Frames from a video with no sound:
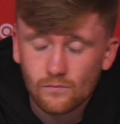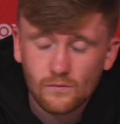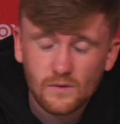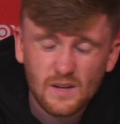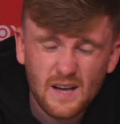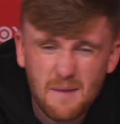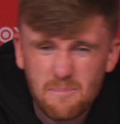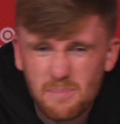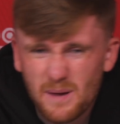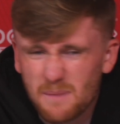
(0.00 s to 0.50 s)

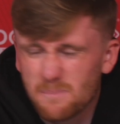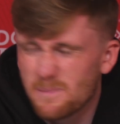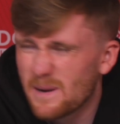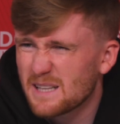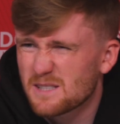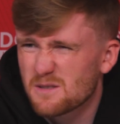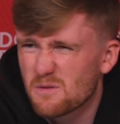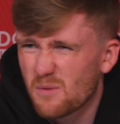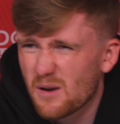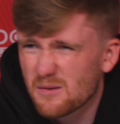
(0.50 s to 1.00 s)
Yeah,
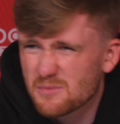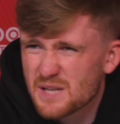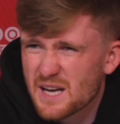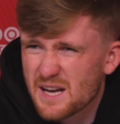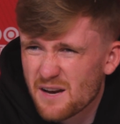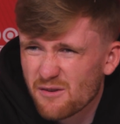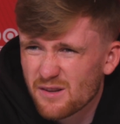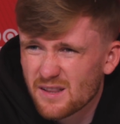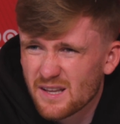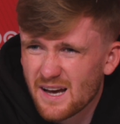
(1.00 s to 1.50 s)
bits and bobs
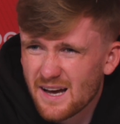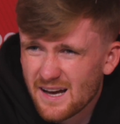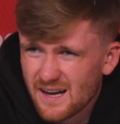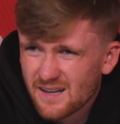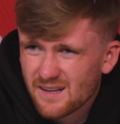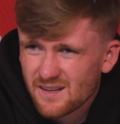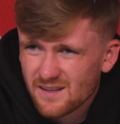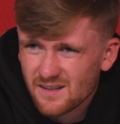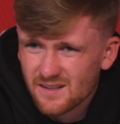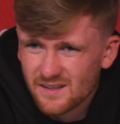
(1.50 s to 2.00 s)
here and
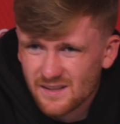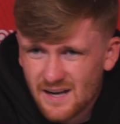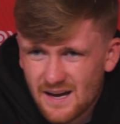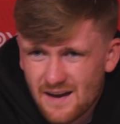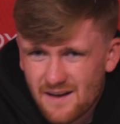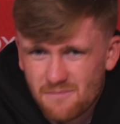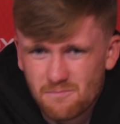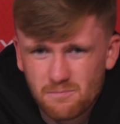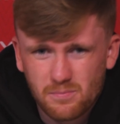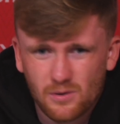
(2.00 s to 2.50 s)
there,
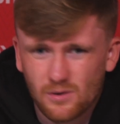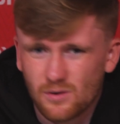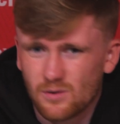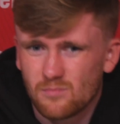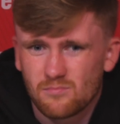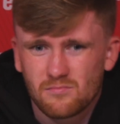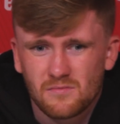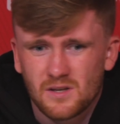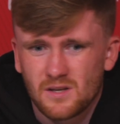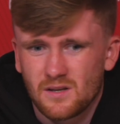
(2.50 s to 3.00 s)
yeah, but,
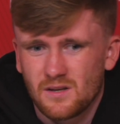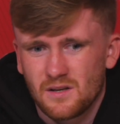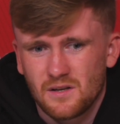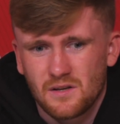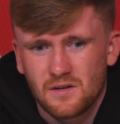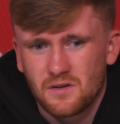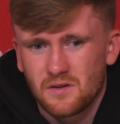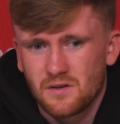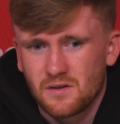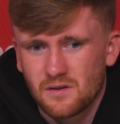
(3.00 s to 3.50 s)

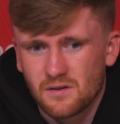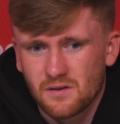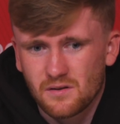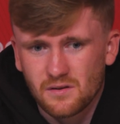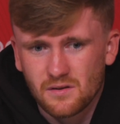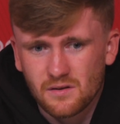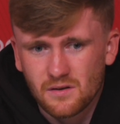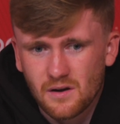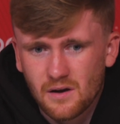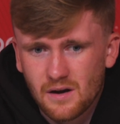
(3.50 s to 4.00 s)

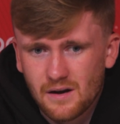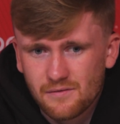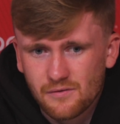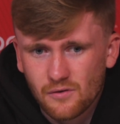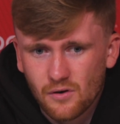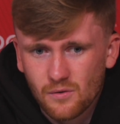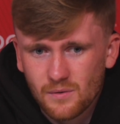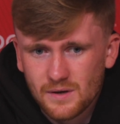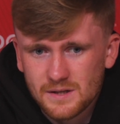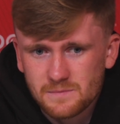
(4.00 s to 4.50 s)
you know, I've
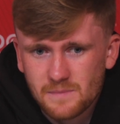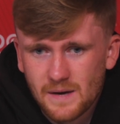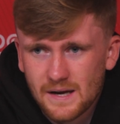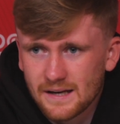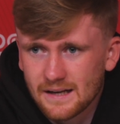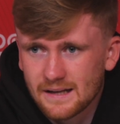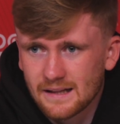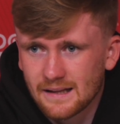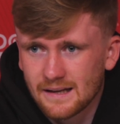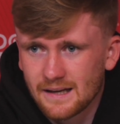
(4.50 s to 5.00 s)
always
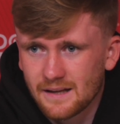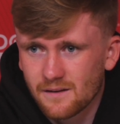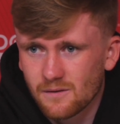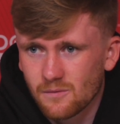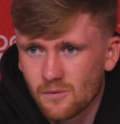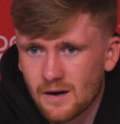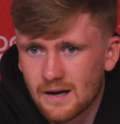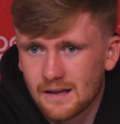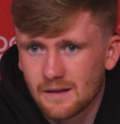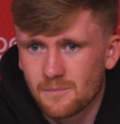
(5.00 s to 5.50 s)
made it clear
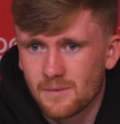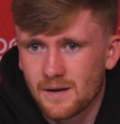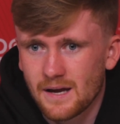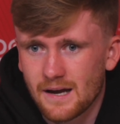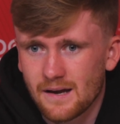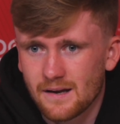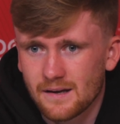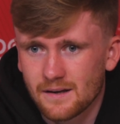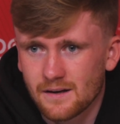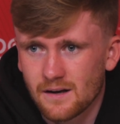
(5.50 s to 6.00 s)
that while I'm
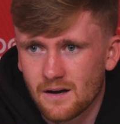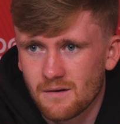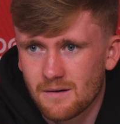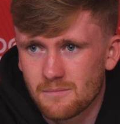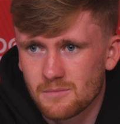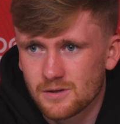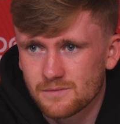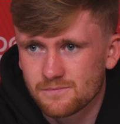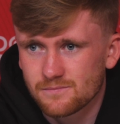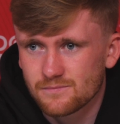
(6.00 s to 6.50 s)
here, you know,
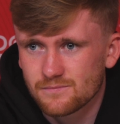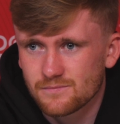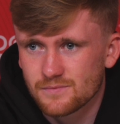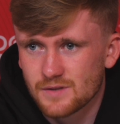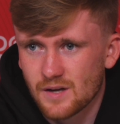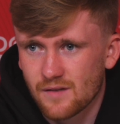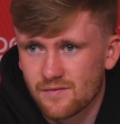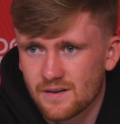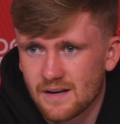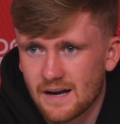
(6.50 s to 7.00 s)
I'm a
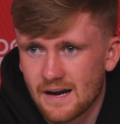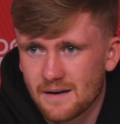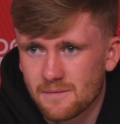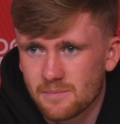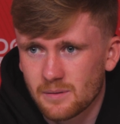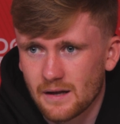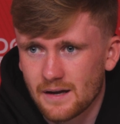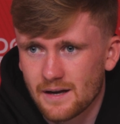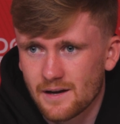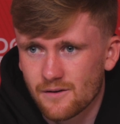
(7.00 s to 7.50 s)
Sheffield
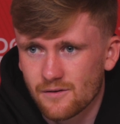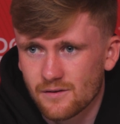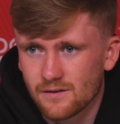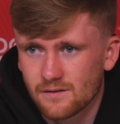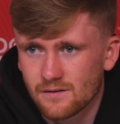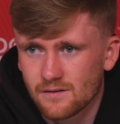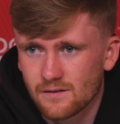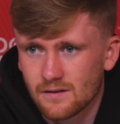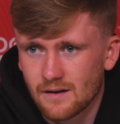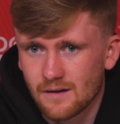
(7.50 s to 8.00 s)
United player
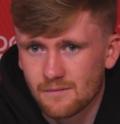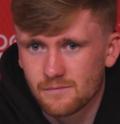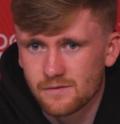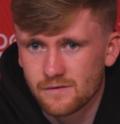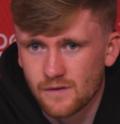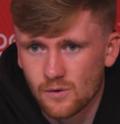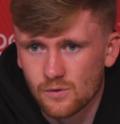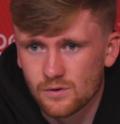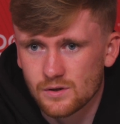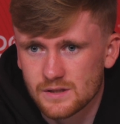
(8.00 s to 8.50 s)
and I'm
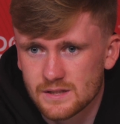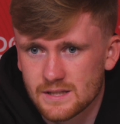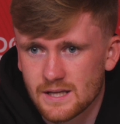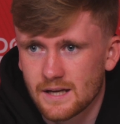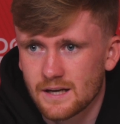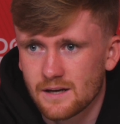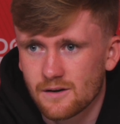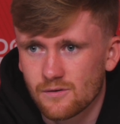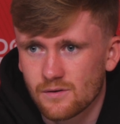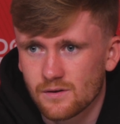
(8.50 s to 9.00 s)
focused
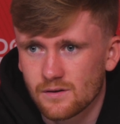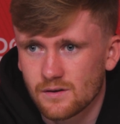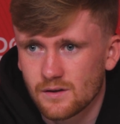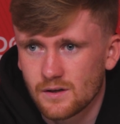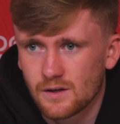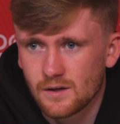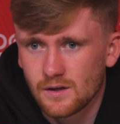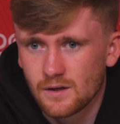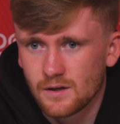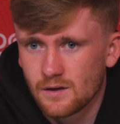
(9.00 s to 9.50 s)
here and
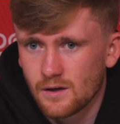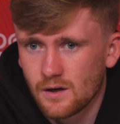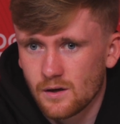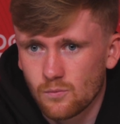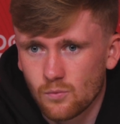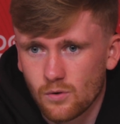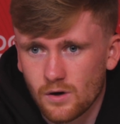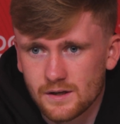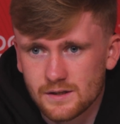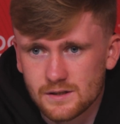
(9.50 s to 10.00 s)

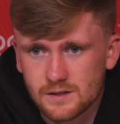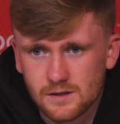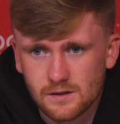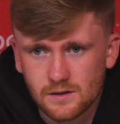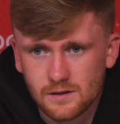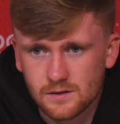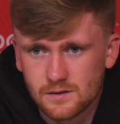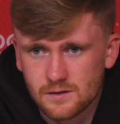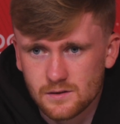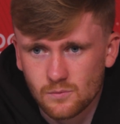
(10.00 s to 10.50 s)
wanting
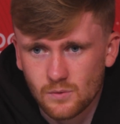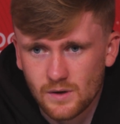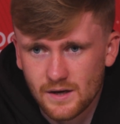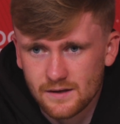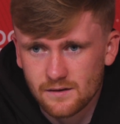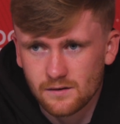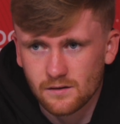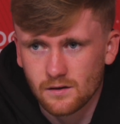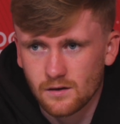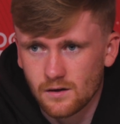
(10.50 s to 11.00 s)
to
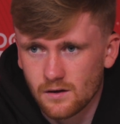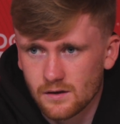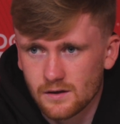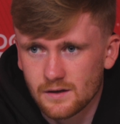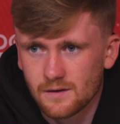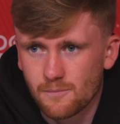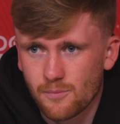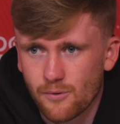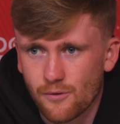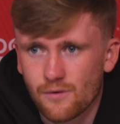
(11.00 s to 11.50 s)
win and learn
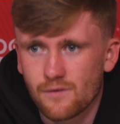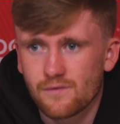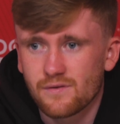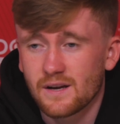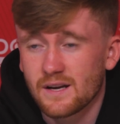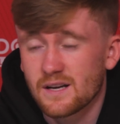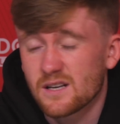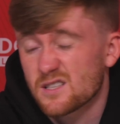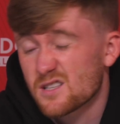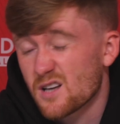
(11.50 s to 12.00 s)
and improve
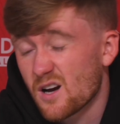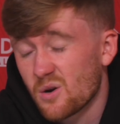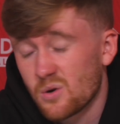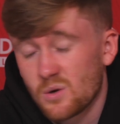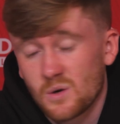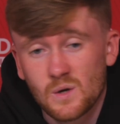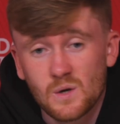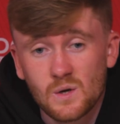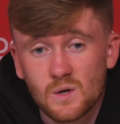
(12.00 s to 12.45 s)
here. So,